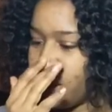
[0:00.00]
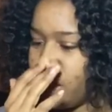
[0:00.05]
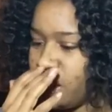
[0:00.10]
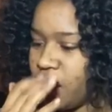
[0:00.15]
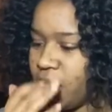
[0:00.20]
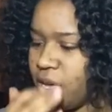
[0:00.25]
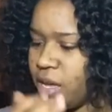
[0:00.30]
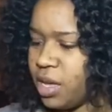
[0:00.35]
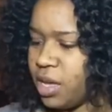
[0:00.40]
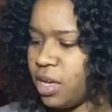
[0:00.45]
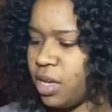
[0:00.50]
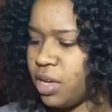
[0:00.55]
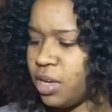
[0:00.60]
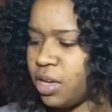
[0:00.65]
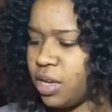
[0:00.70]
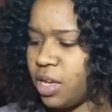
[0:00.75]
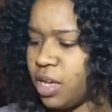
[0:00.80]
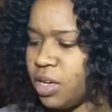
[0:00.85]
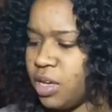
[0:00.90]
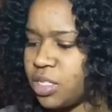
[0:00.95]

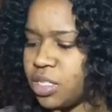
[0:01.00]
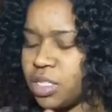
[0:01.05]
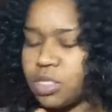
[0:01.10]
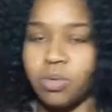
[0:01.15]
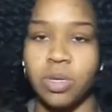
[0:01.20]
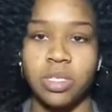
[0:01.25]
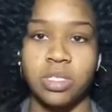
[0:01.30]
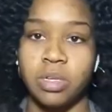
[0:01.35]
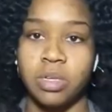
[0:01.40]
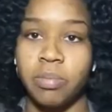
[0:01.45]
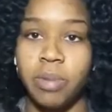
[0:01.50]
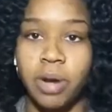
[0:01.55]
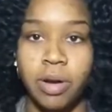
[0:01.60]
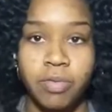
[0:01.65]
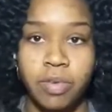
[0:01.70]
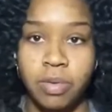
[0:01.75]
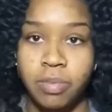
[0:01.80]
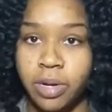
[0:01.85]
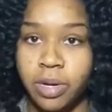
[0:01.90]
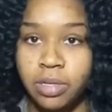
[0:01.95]
He just wasn't a
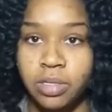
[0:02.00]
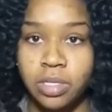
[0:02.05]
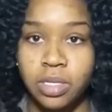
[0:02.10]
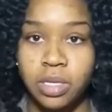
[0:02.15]
perfect person.